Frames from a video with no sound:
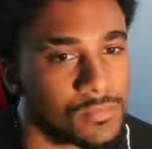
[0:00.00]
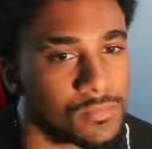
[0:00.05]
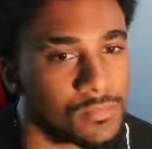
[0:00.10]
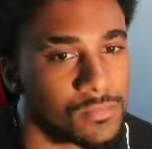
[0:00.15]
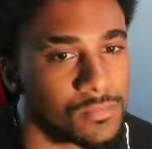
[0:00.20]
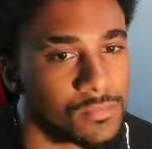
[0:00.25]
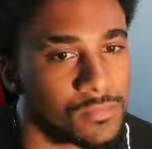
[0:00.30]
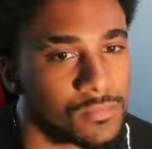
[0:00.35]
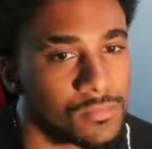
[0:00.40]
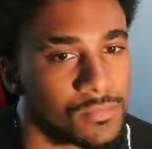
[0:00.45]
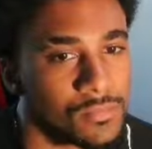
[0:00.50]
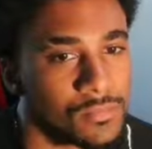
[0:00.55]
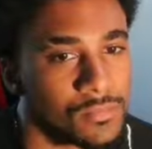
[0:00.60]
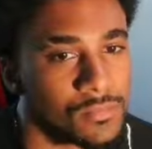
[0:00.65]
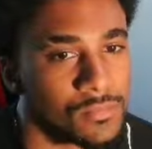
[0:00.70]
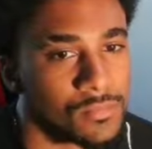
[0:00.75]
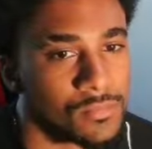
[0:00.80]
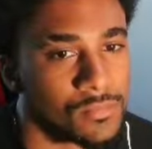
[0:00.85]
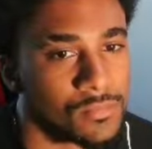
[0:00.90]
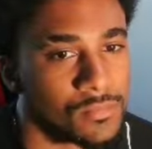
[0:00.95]

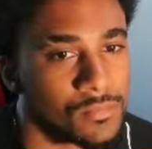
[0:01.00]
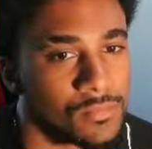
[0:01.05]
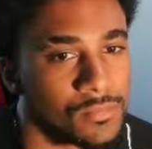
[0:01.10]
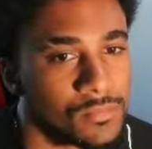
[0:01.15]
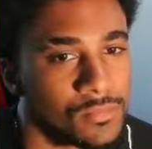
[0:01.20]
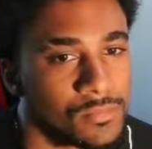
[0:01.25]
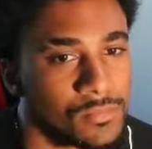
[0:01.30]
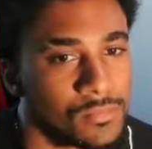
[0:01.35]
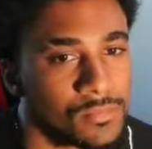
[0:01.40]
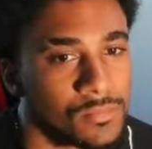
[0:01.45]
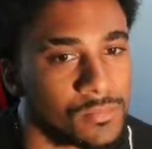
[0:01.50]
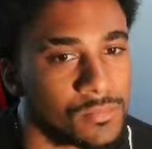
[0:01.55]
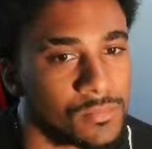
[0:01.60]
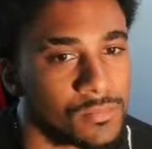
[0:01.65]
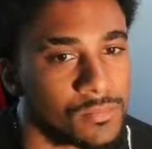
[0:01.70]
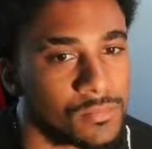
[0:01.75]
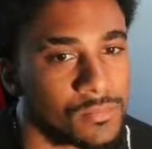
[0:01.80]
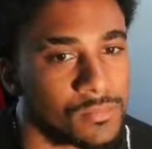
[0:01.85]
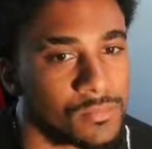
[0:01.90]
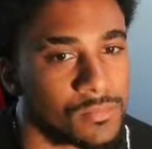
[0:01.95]

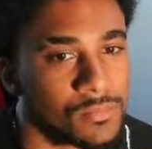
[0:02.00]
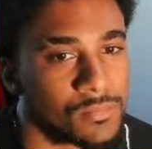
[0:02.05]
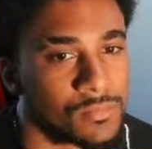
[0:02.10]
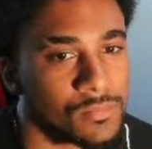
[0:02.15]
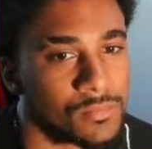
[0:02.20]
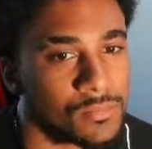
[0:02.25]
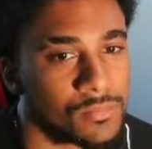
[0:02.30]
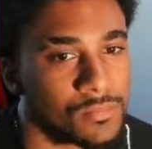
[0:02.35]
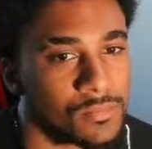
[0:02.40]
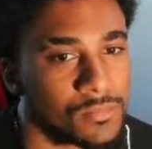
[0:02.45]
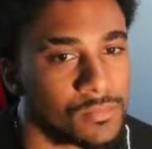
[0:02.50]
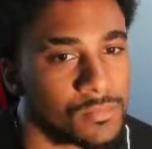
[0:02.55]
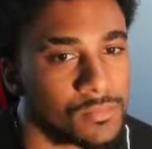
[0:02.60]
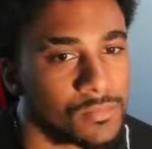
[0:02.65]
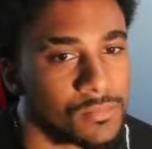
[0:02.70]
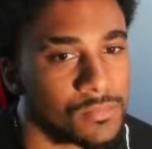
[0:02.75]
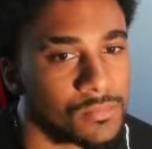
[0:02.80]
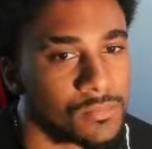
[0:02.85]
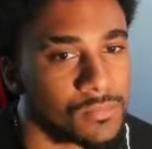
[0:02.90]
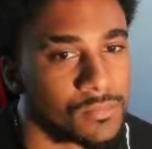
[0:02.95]

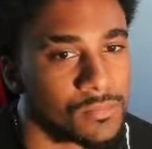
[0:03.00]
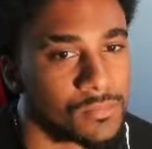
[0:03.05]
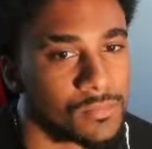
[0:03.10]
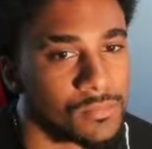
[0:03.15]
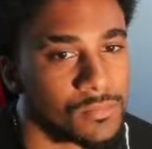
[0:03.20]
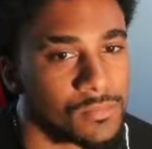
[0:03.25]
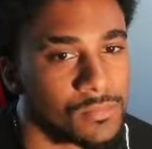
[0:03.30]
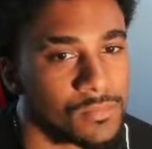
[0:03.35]
(silent)